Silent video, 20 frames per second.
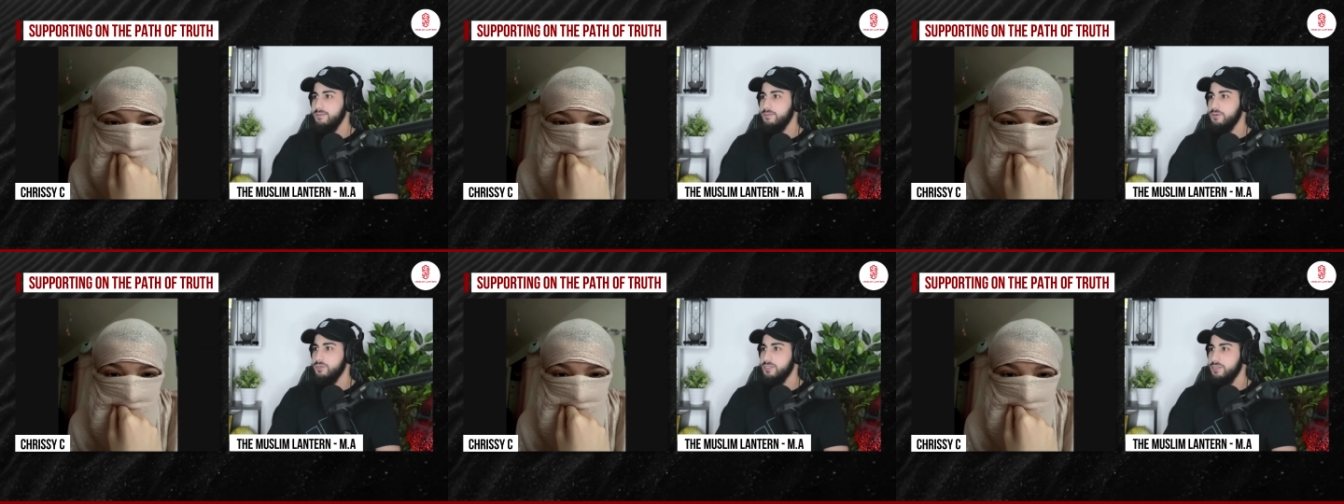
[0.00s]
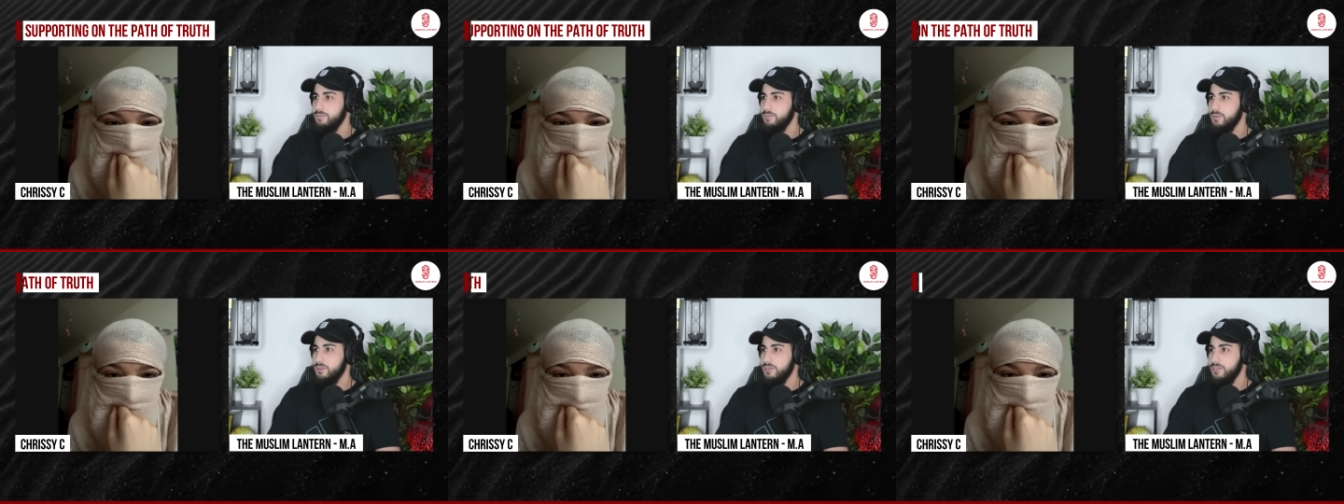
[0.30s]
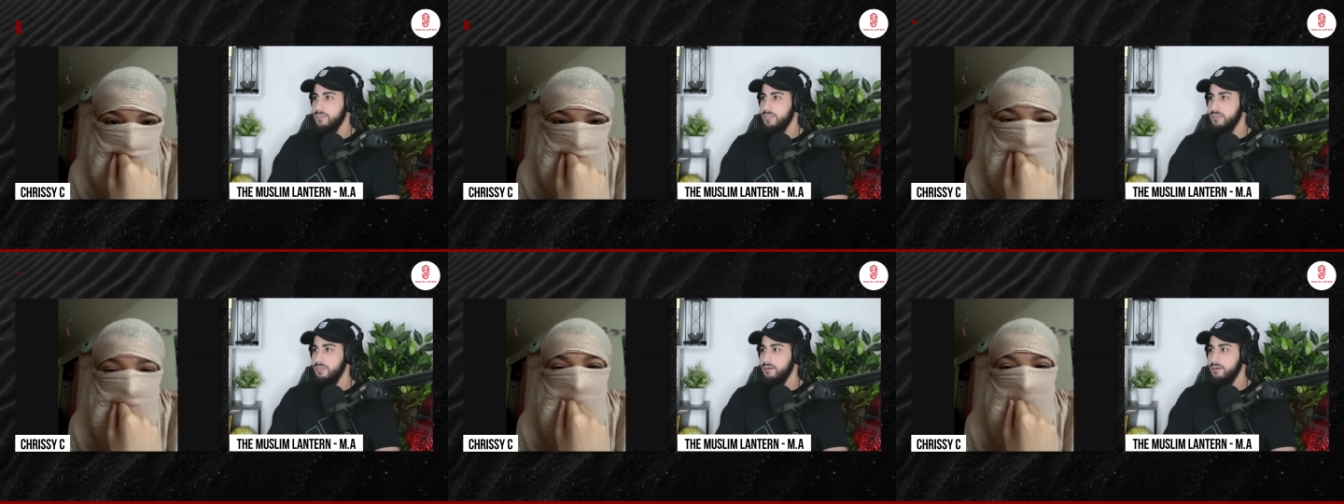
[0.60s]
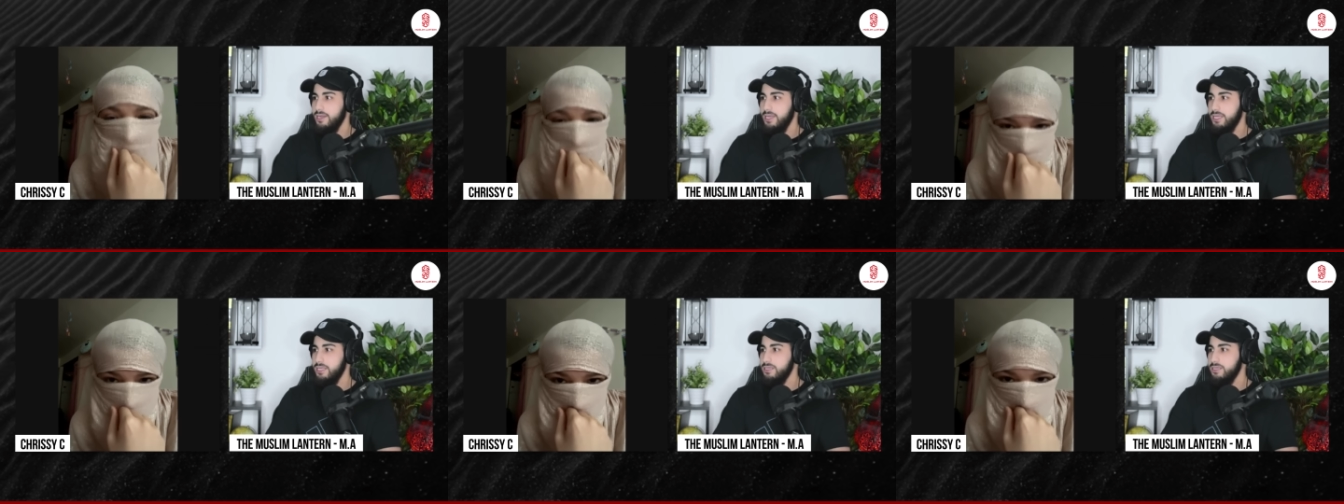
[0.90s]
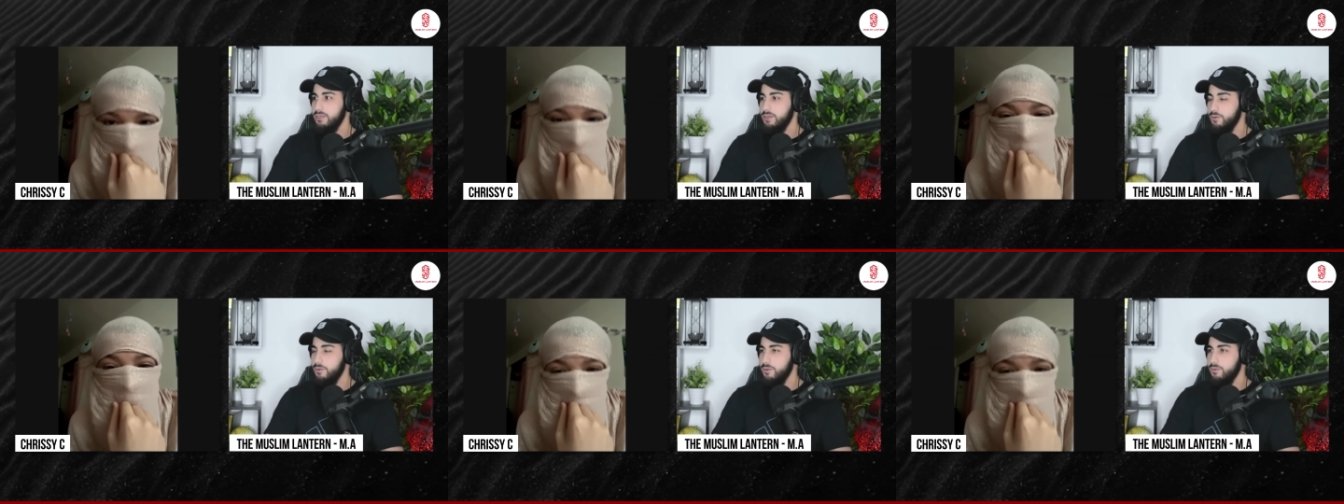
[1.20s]
important thing right and you
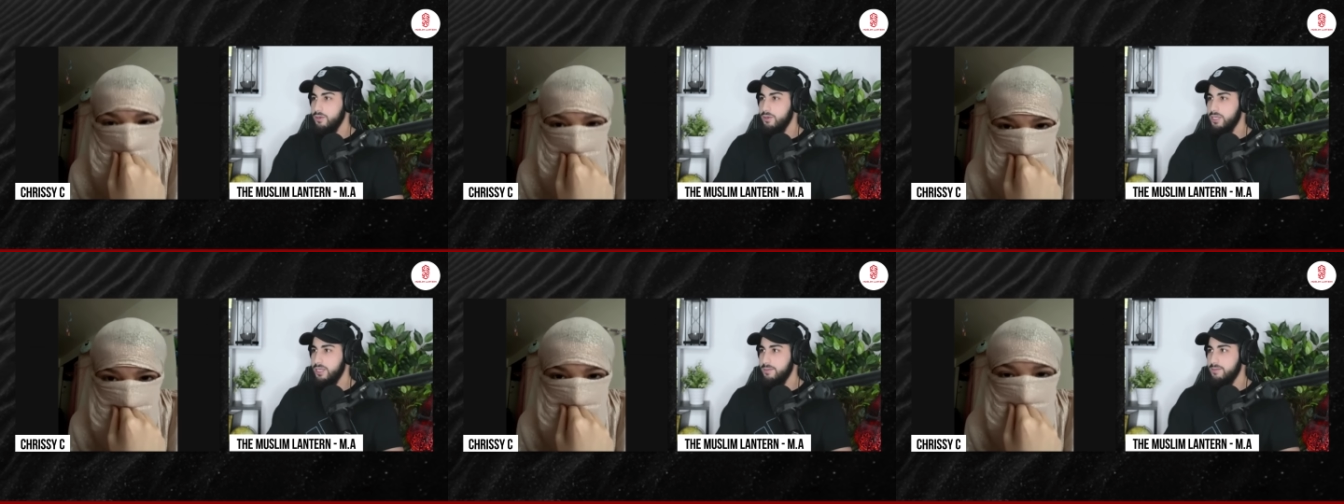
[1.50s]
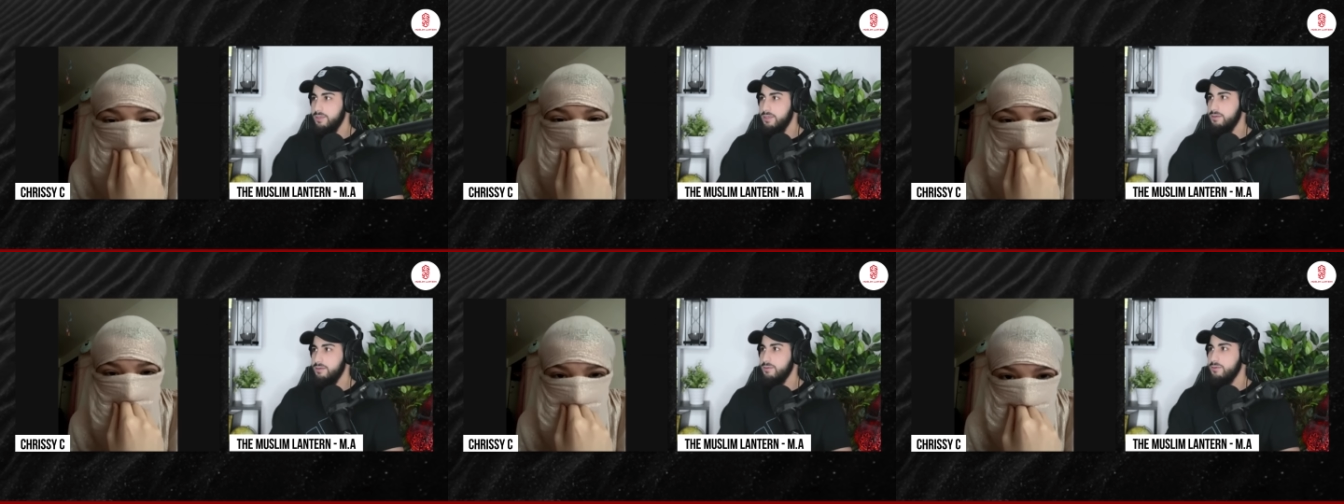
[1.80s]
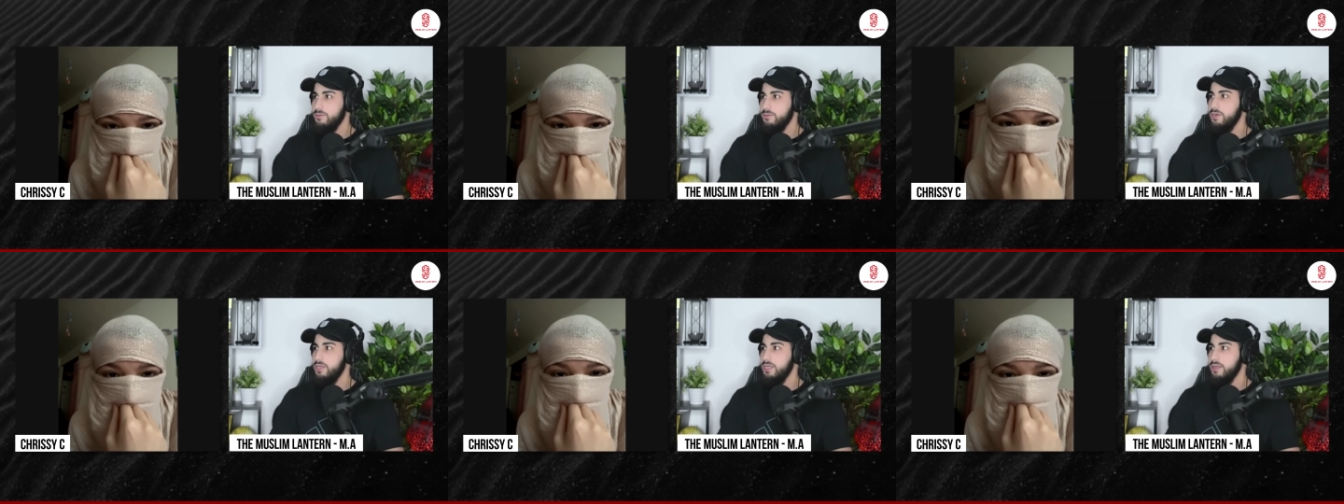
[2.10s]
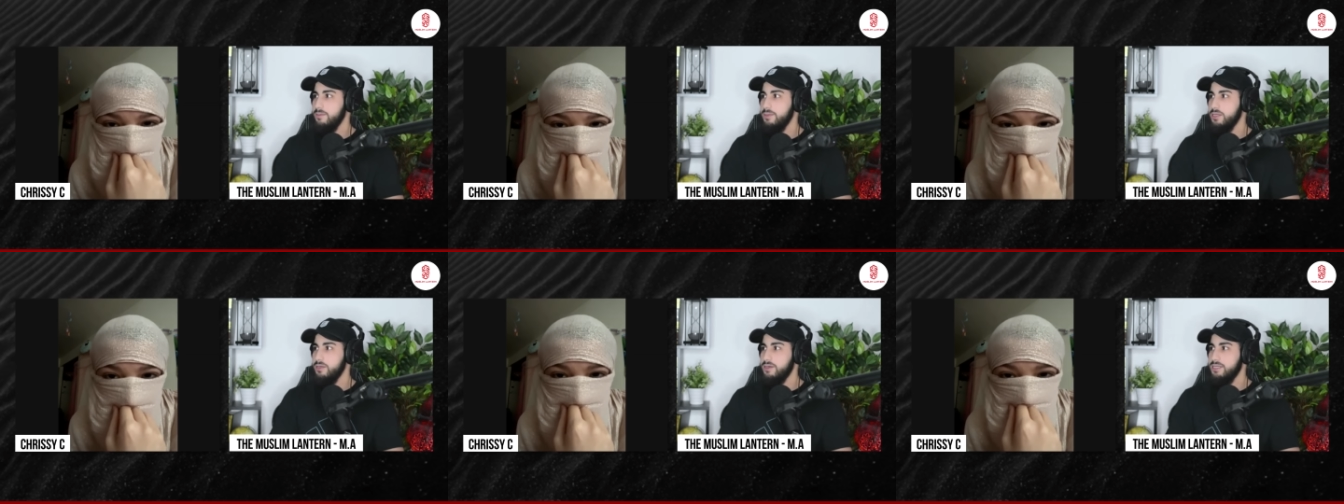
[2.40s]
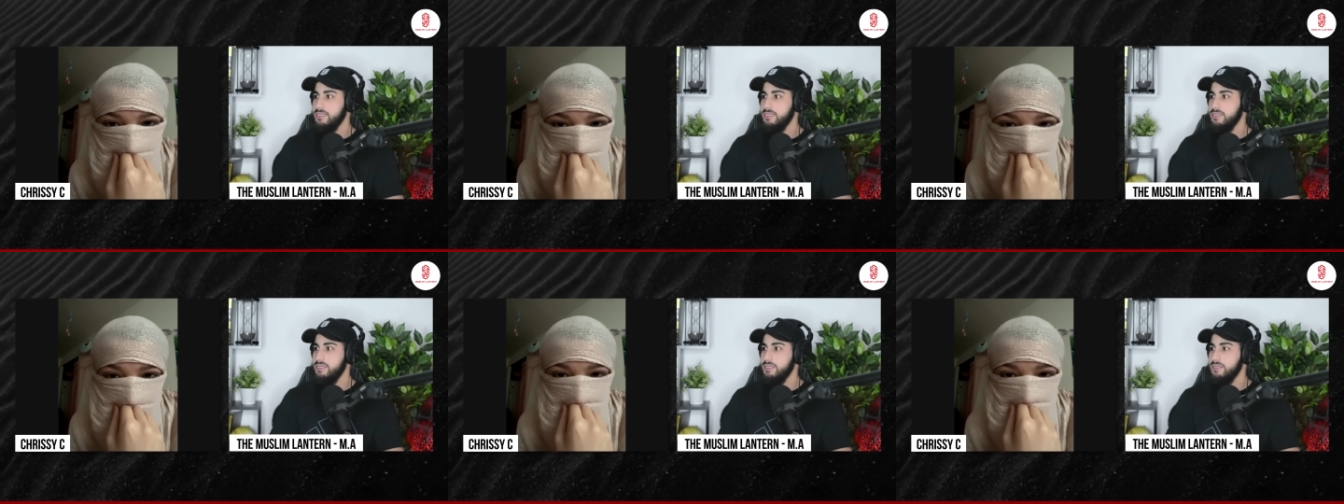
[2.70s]
know we're welcoming we're welcoming you as
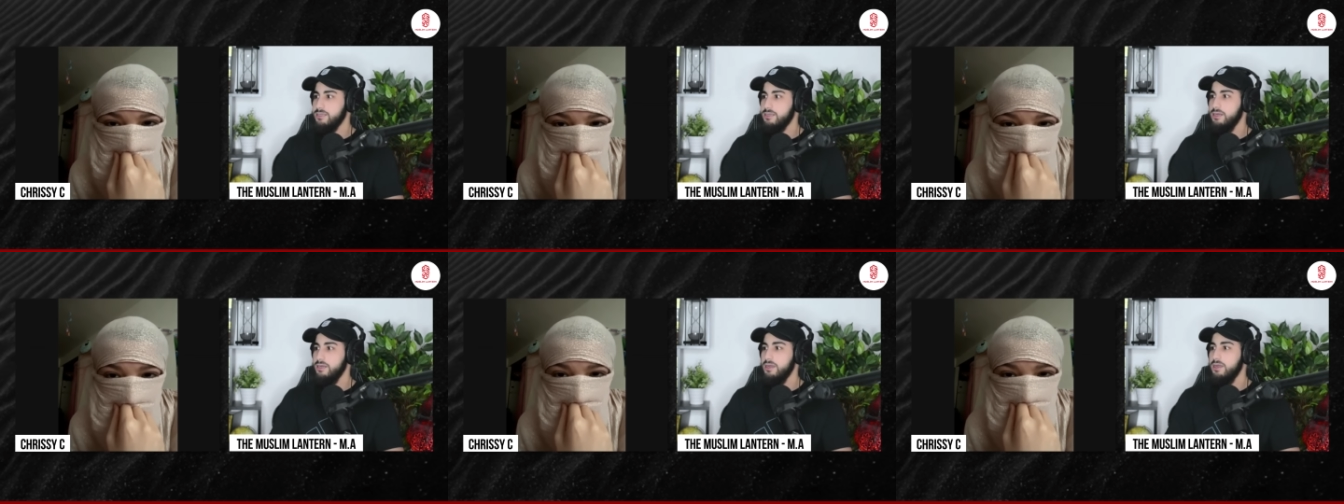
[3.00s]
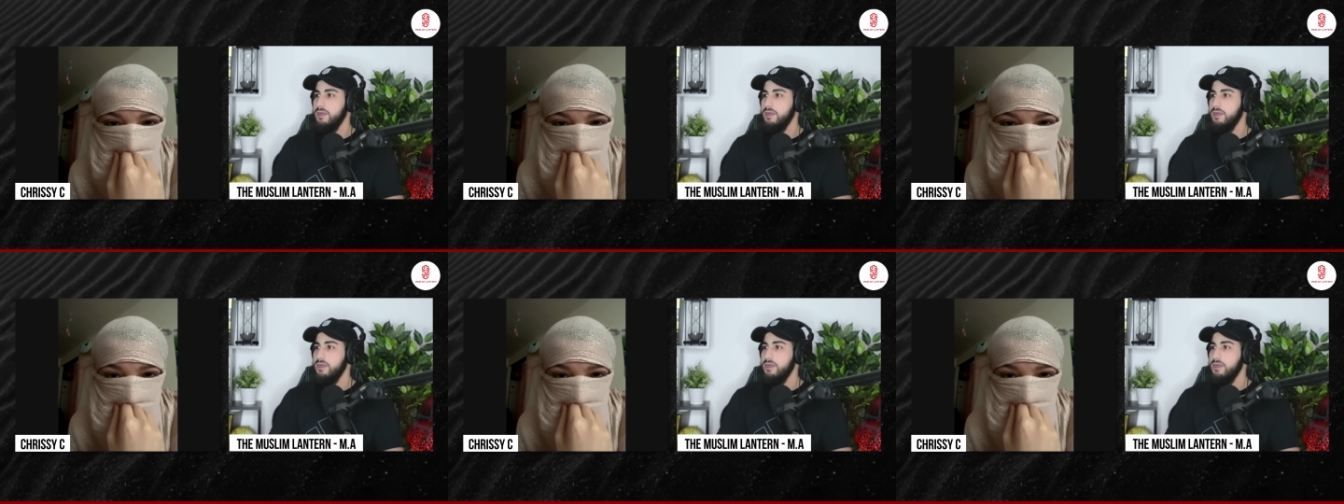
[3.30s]
a sister